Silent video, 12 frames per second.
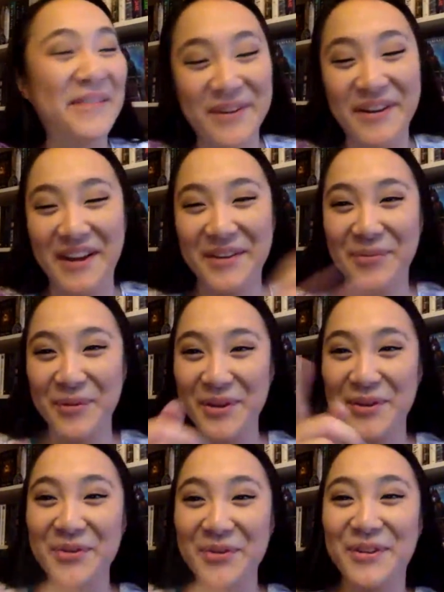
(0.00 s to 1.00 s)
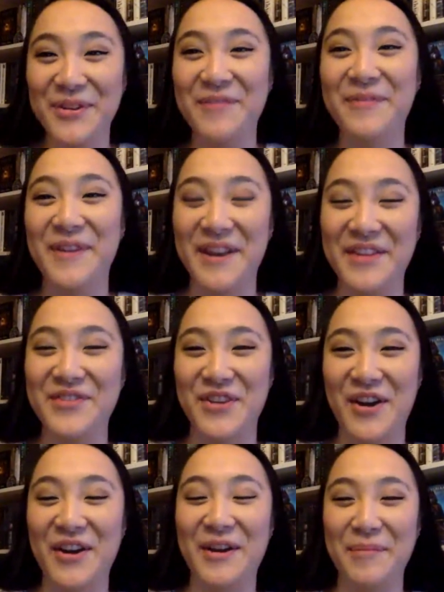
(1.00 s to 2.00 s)
Every live, we usually finish
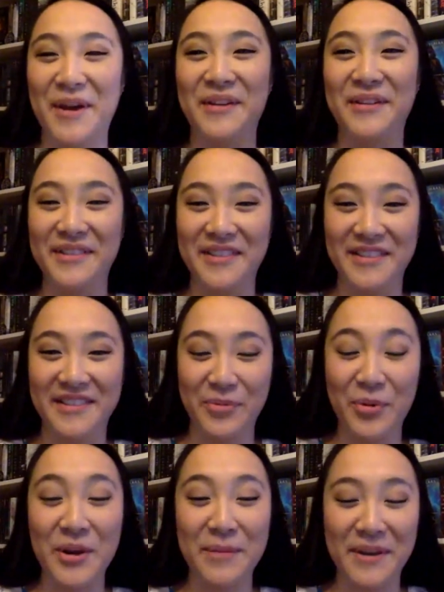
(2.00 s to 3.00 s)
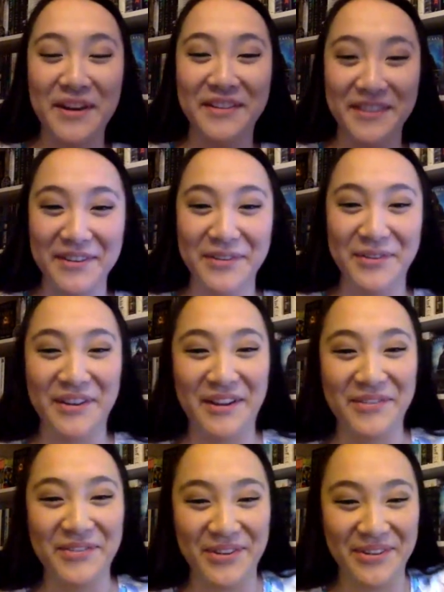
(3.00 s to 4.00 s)
talking about twenty minutes into the
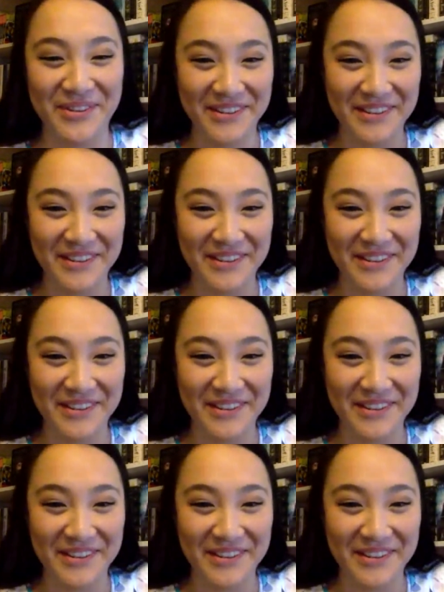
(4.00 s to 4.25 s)
live show.